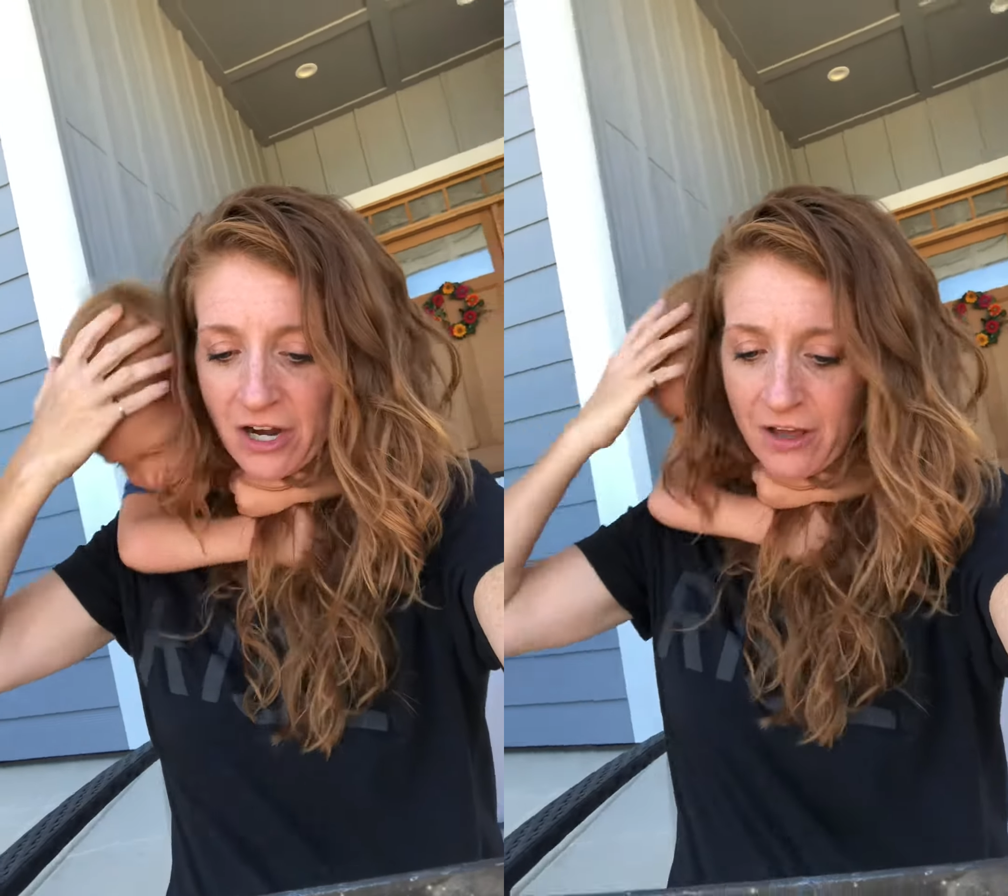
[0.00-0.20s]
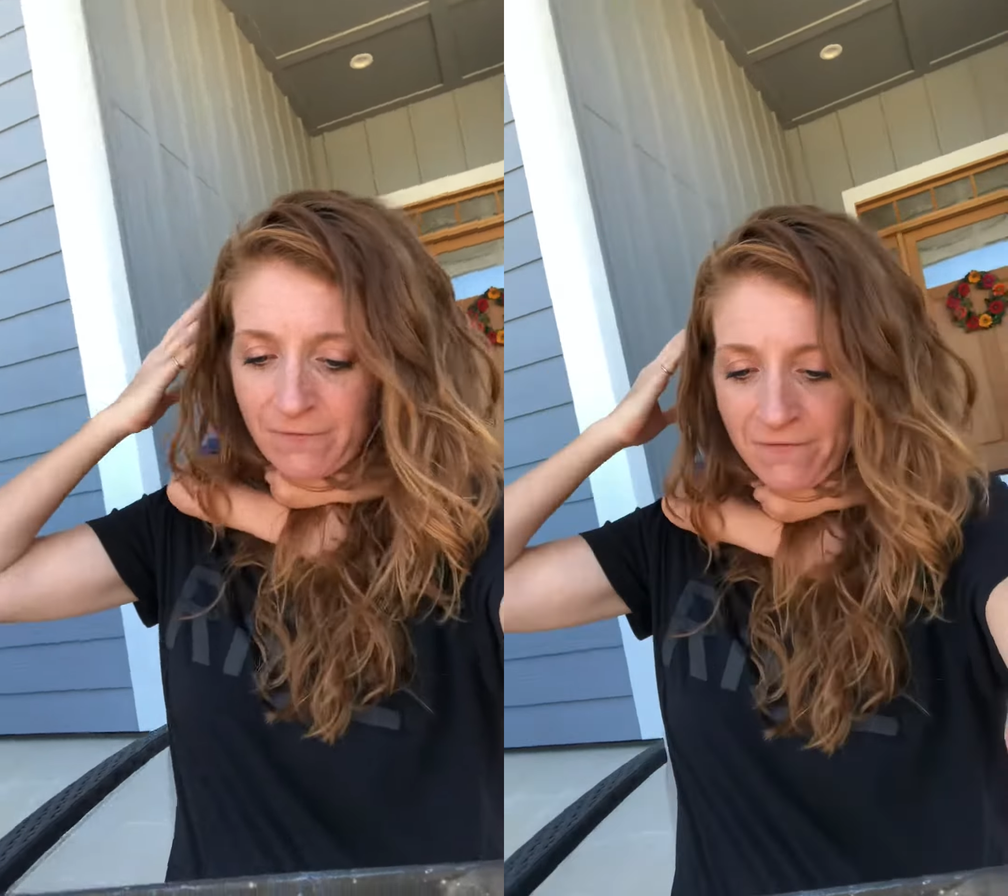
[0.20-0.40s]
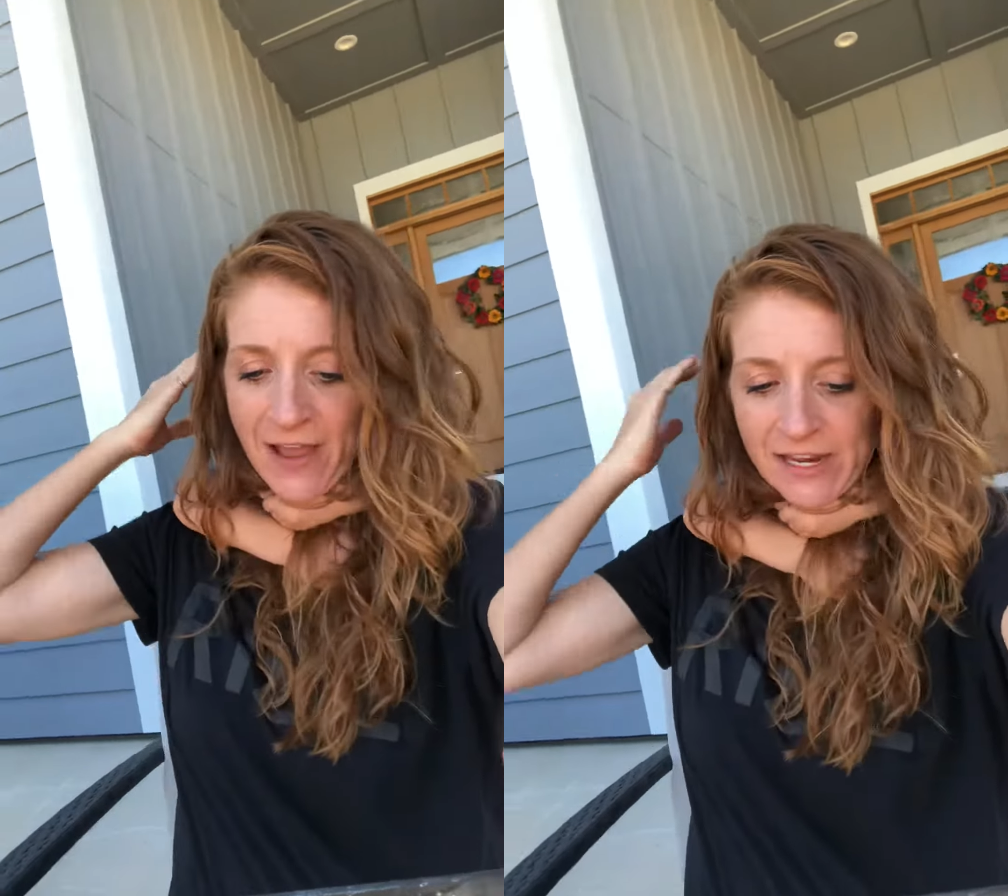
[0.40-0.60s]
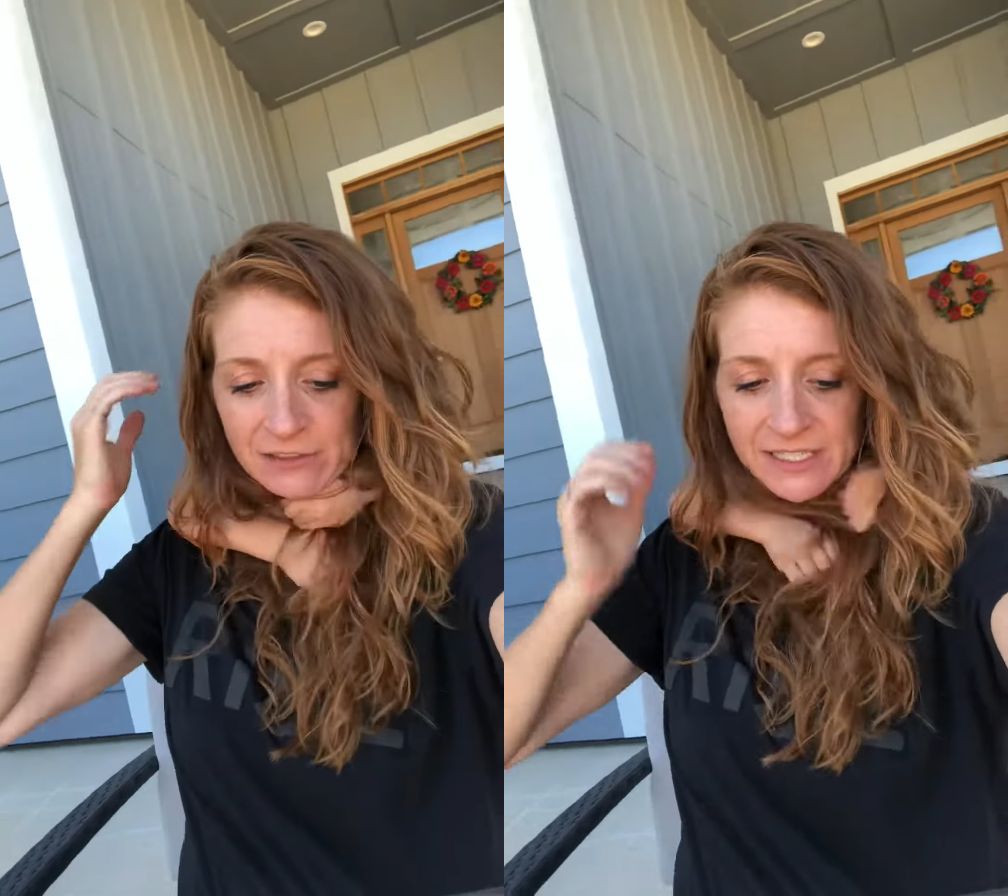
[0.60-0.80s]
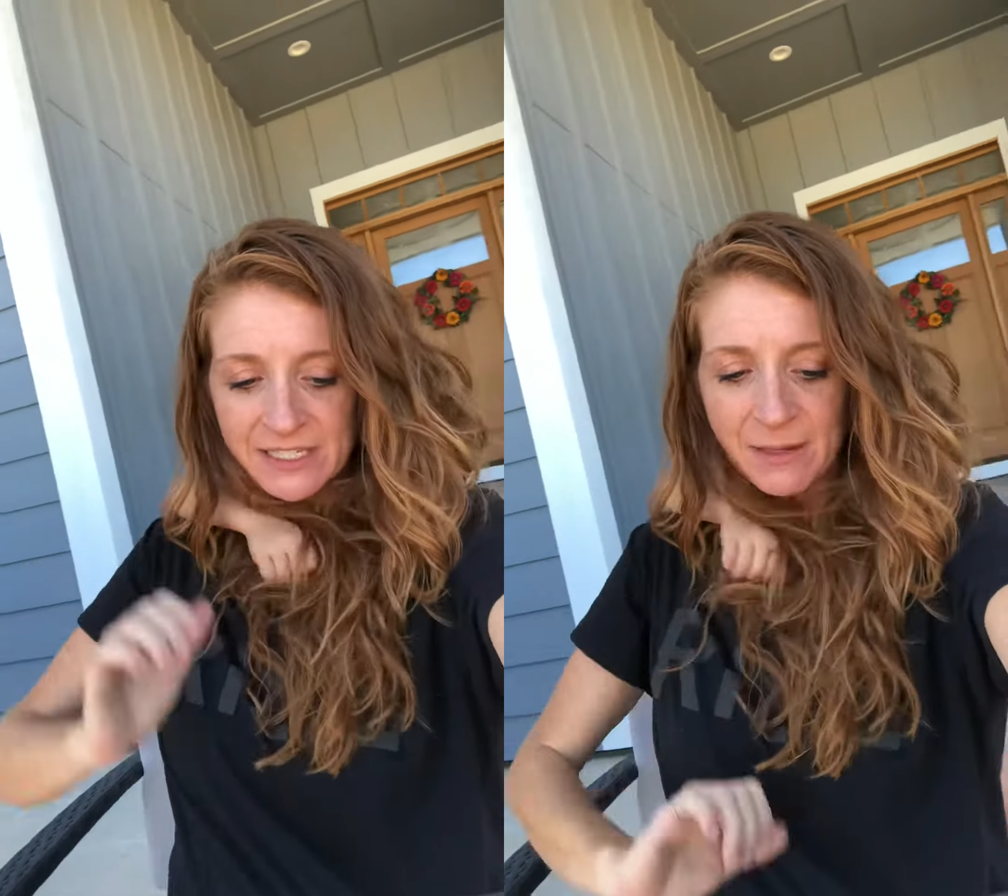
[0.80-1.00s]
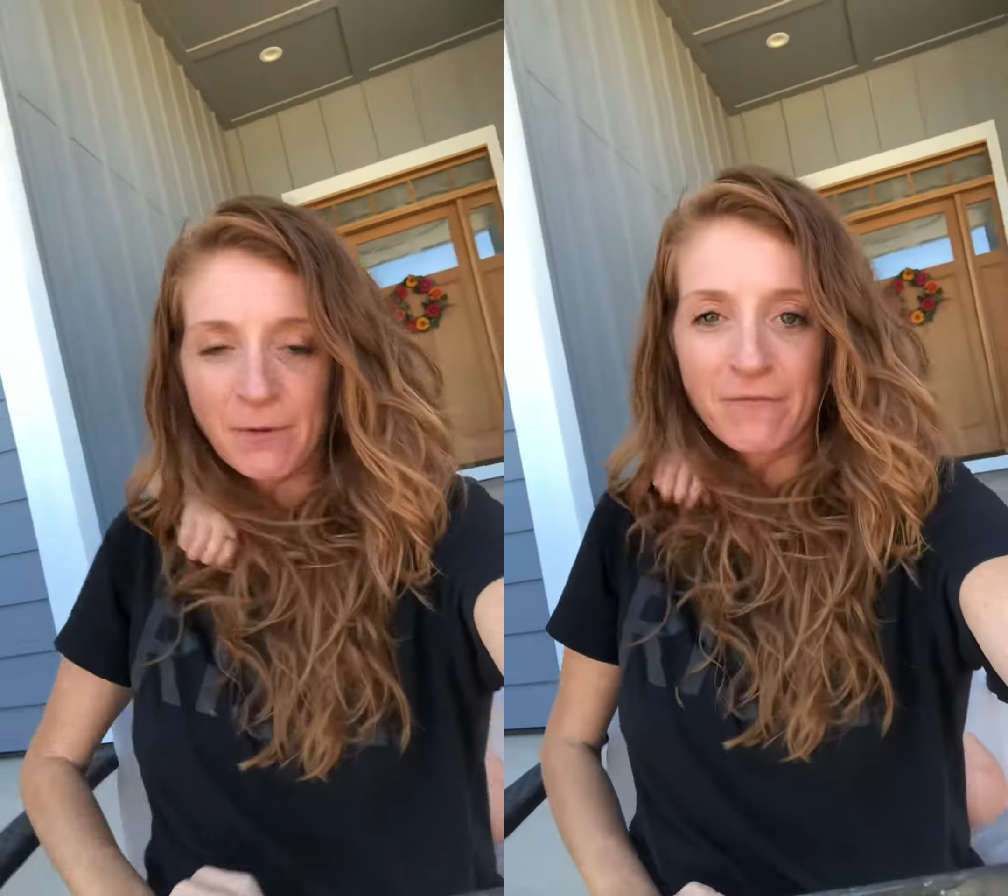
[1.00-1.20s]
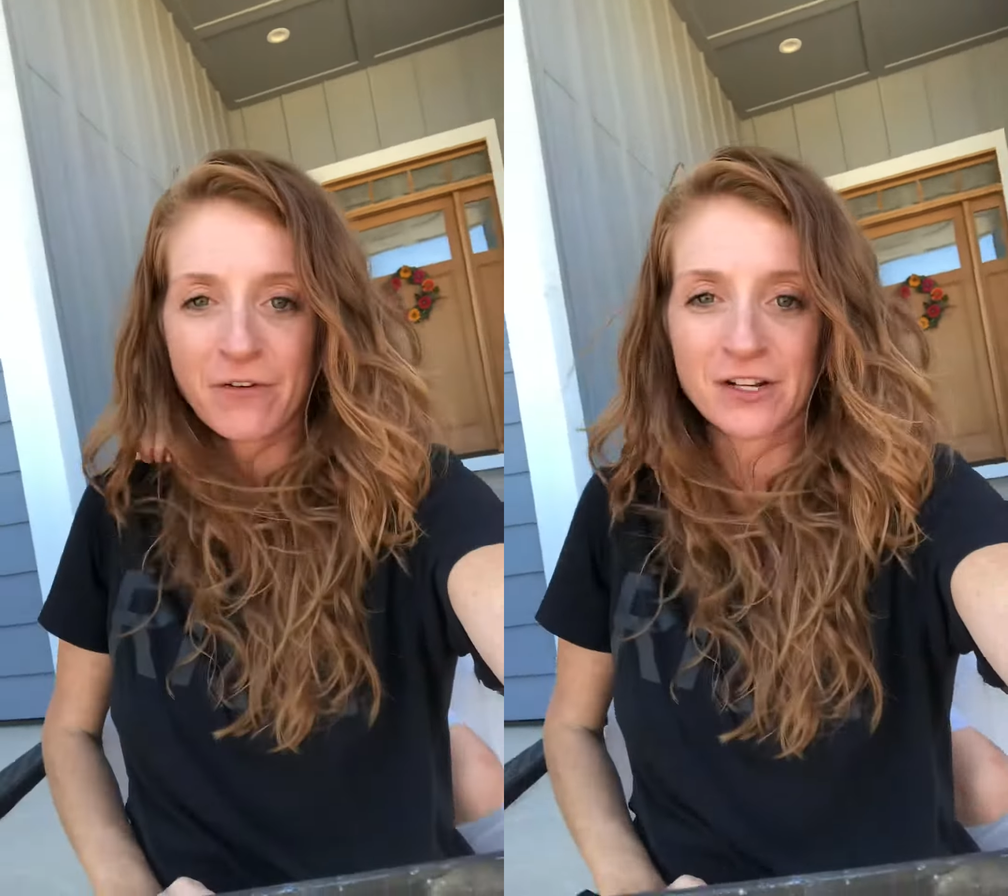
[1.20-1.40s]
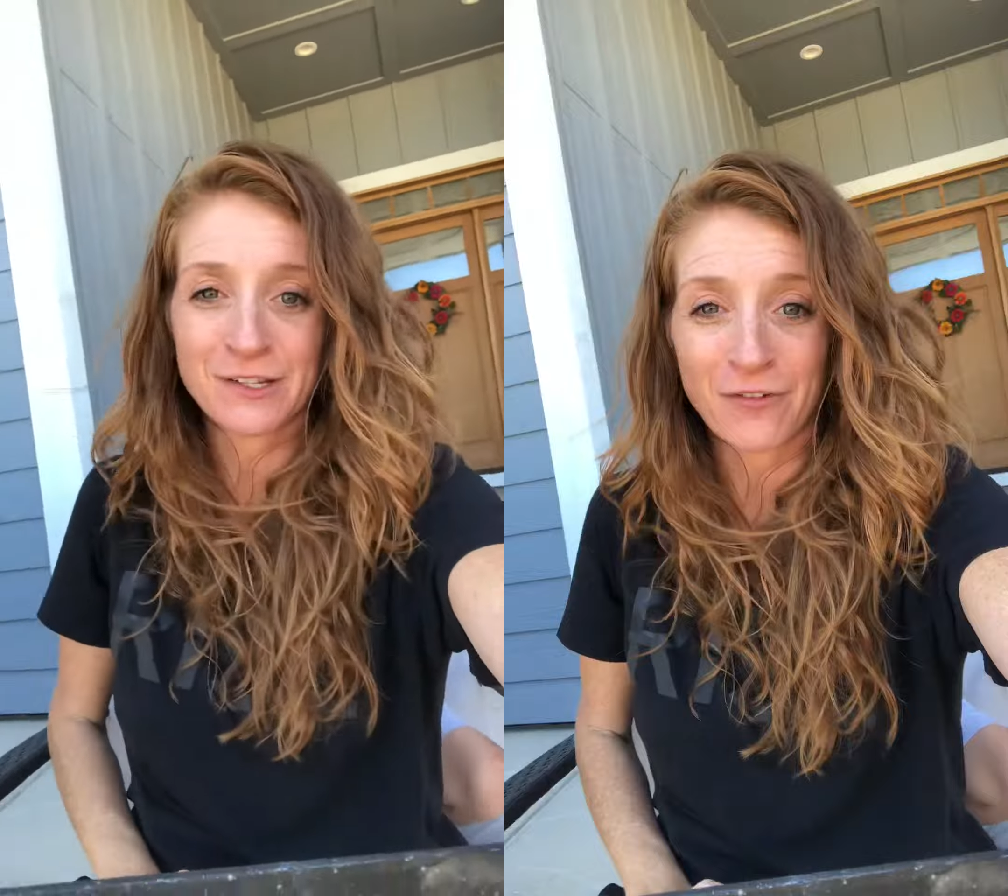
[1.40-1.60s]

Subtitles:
on file December 1st